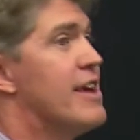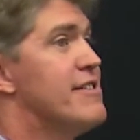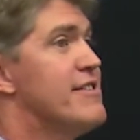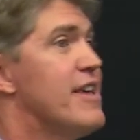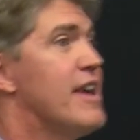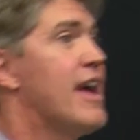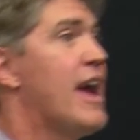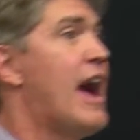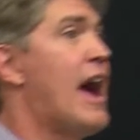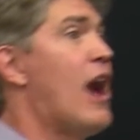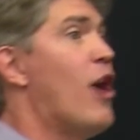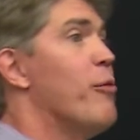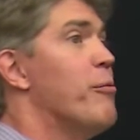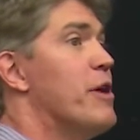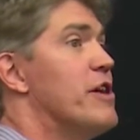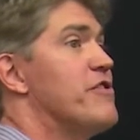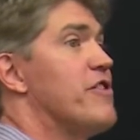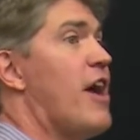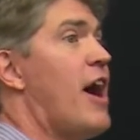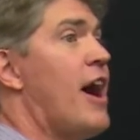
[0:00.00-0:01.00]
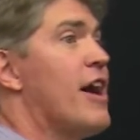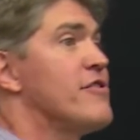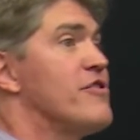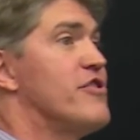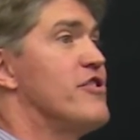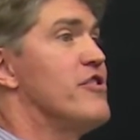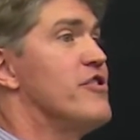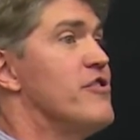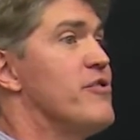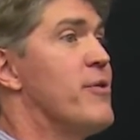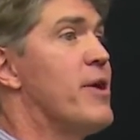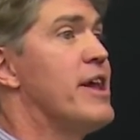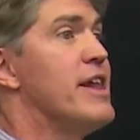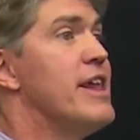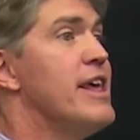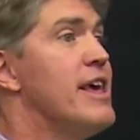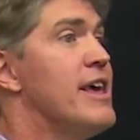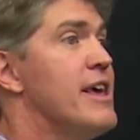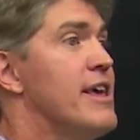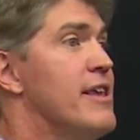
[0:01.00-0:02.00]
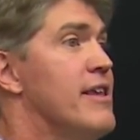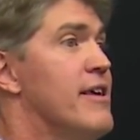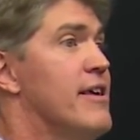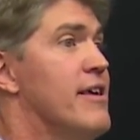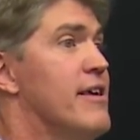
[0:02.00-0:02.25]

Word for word: and I say, how much oxygen do I need?